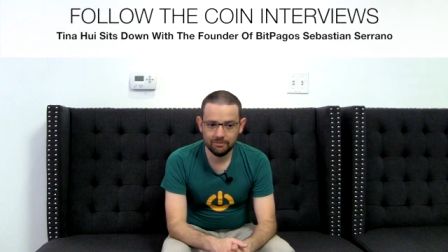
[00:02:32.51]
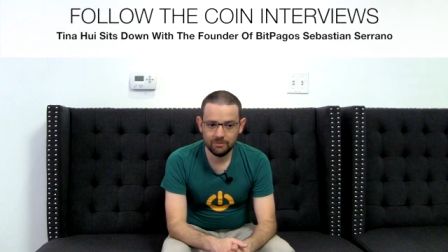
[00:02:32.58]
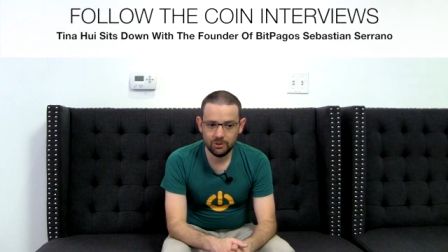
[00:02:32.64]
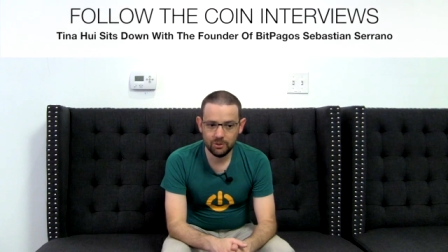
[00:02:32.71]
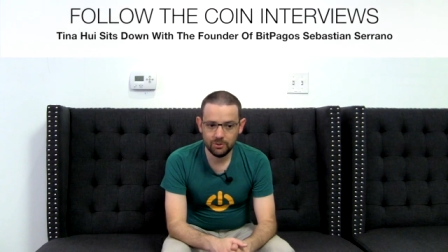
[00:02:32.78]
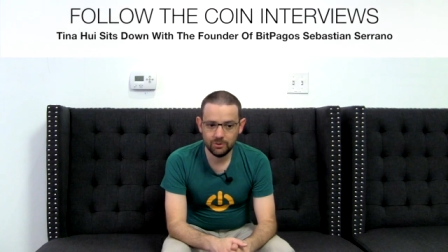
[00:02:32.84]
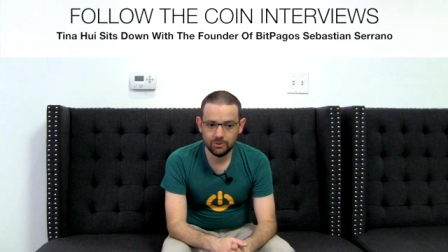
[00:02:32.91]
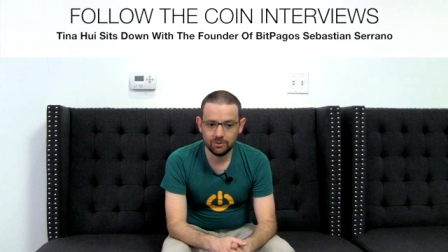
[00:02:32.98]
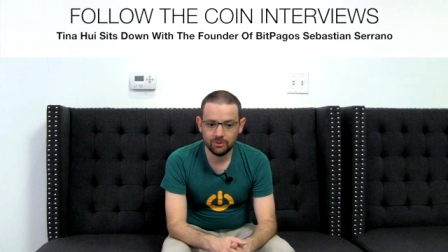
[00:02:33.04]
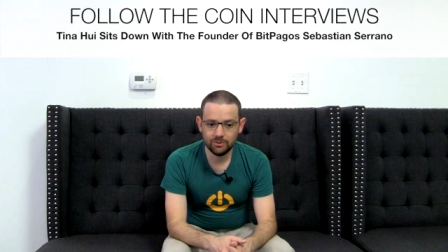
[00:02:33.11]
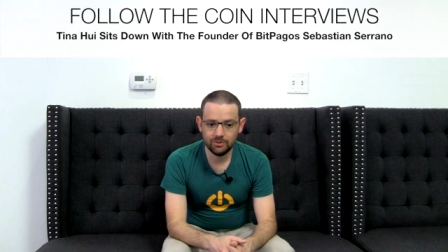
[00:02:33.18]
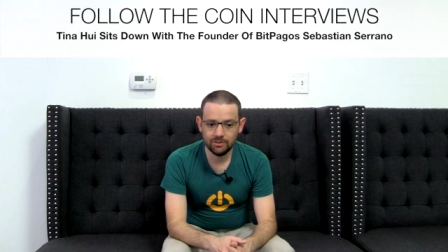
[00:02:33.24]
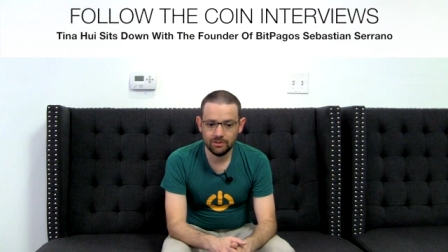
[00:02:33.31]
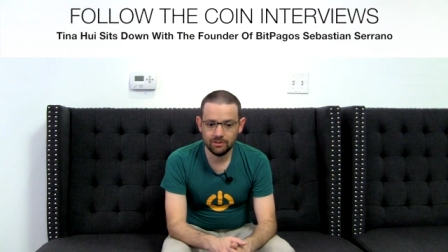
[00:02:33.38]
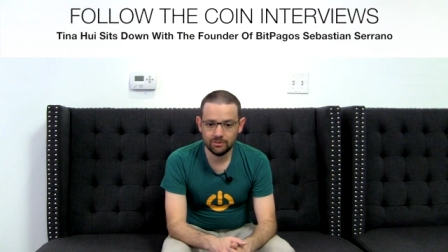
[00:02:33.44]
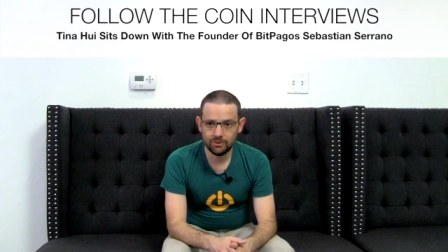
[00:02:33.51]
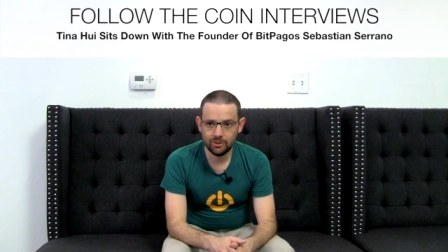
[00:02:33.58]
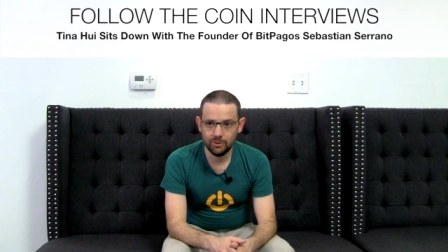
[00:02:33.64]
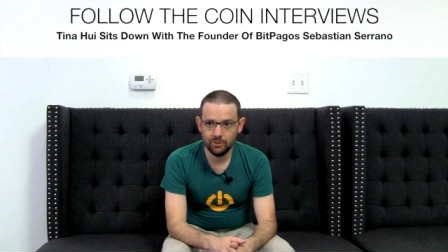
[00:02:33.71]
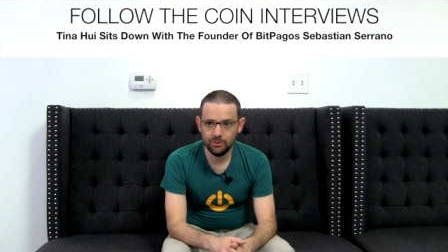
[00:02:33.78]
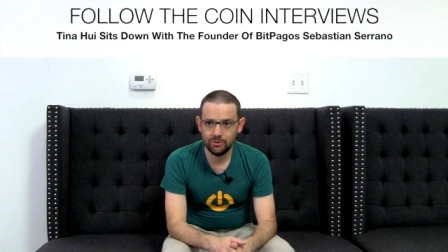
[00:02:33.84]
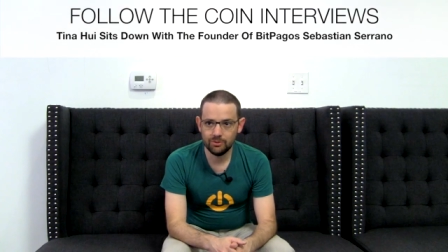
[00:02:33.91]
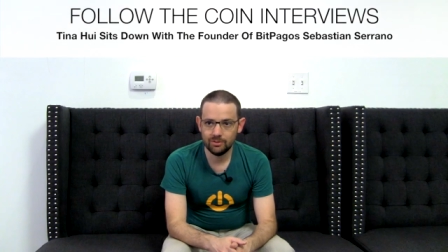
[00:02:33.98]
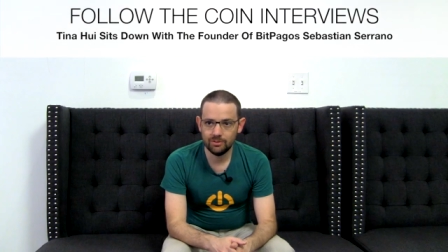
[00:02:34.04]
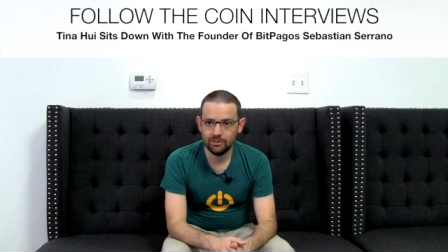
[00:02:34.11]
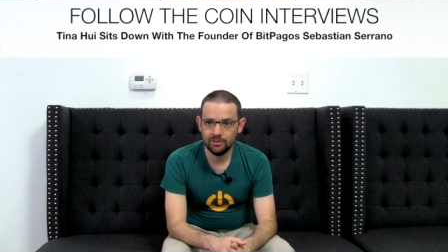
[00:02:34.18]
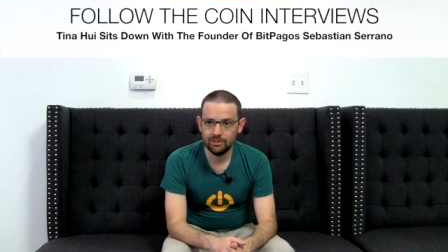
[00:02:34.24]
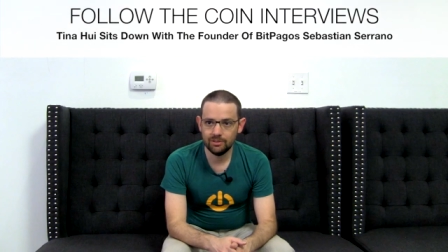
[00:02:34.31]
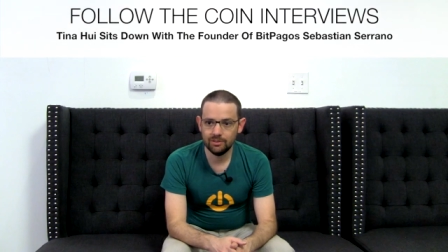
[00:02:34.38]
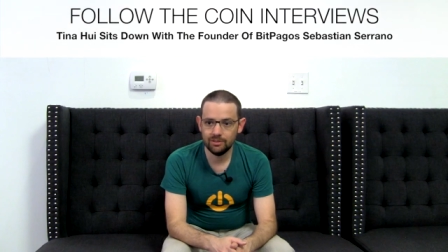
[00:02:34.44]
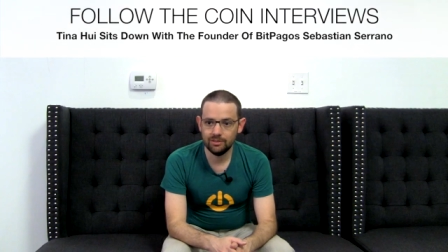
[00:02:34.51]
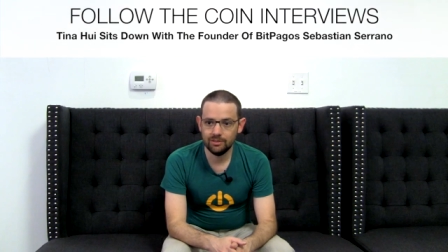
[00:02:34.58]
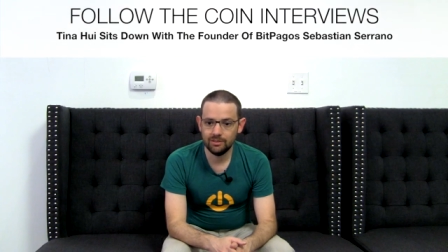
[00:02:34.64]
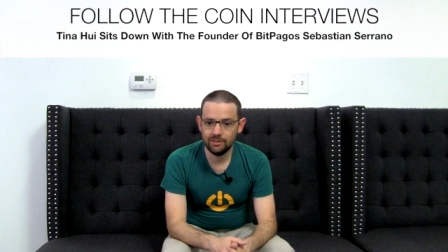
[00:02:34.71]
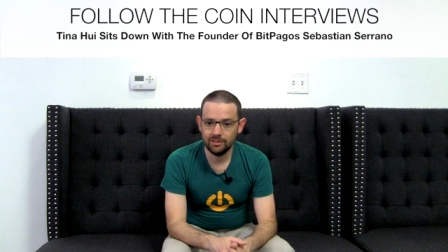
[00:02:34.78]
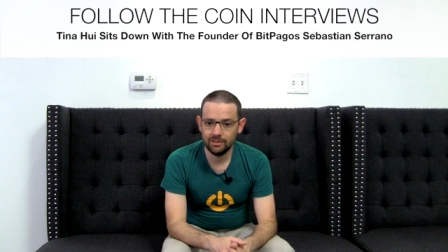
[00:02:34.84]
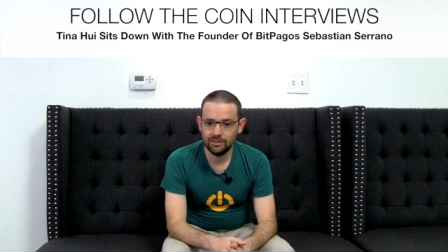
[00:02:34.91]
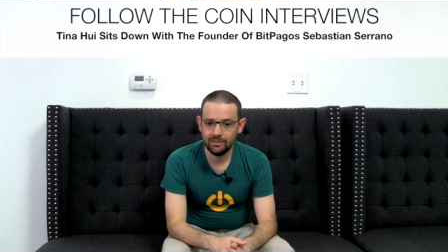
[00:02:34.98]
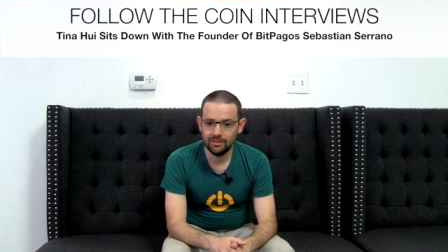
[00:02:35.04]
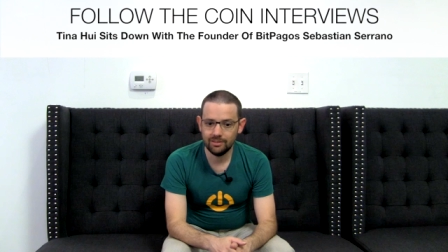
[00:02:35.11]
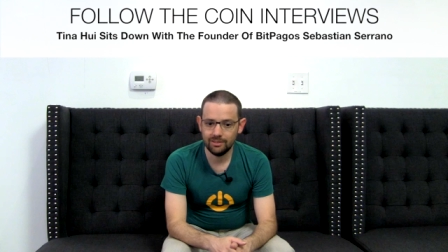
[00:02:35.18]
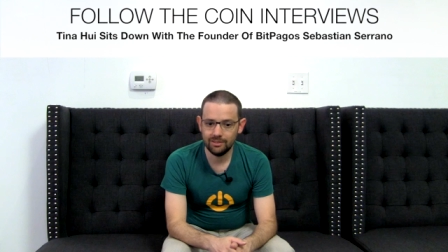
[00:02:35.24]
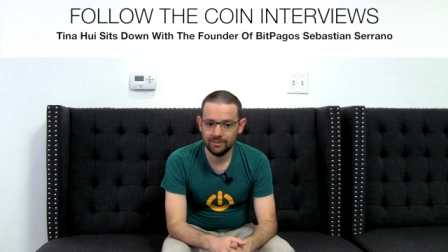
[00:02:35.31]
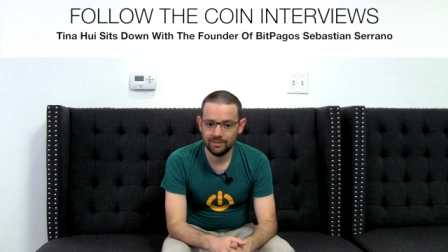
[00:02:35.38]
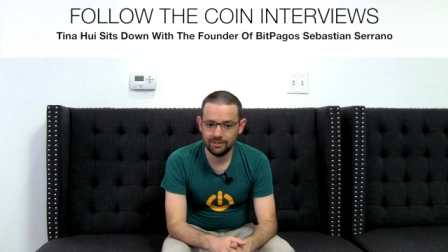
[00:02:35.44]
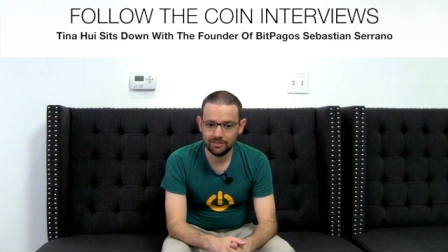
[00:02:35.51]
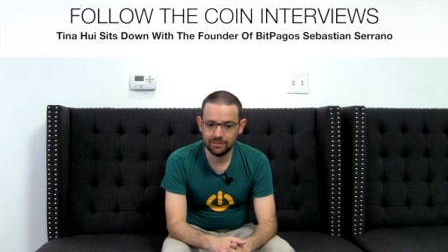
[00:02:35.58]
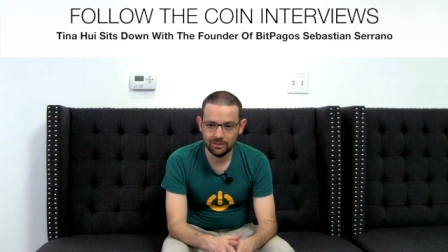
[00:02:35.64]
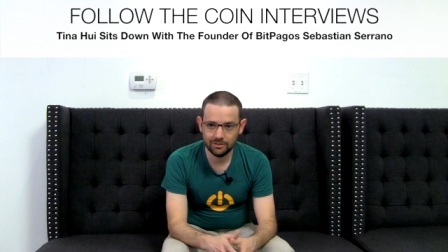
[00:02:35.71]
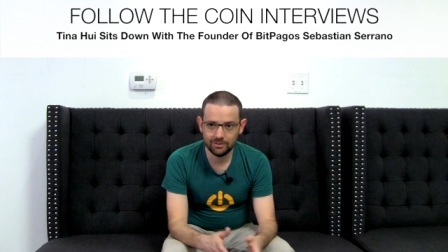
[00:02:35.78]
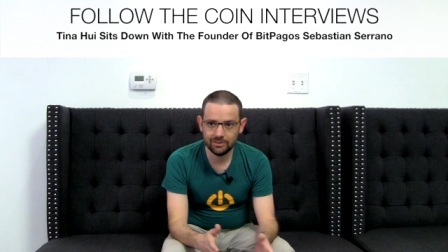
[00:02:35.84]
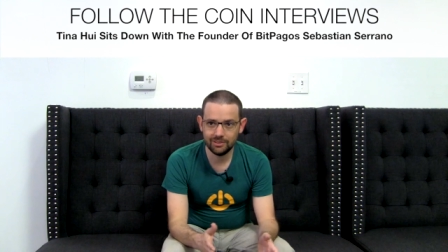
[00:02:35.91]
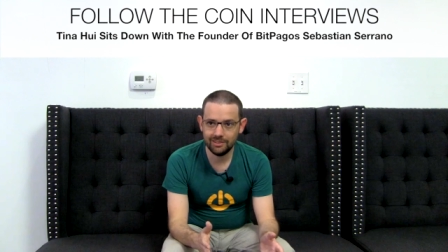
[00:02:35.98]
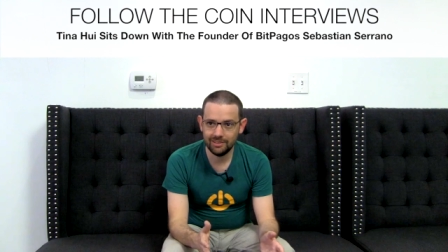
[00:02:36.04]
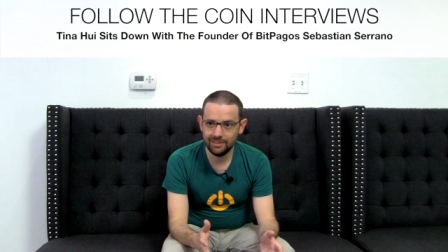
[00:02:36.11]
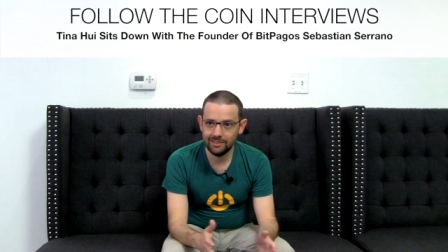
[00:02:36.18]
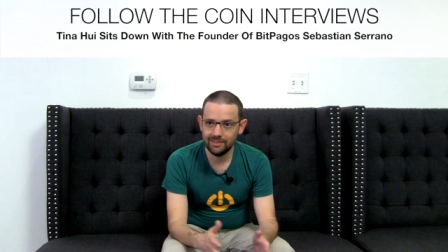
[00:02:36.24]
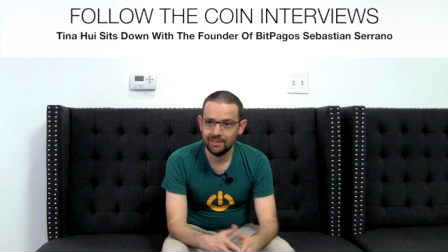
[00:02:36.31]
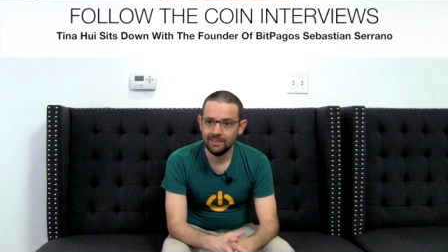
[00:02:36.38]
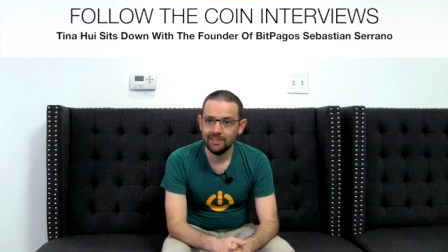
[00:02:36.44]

used in roads in the country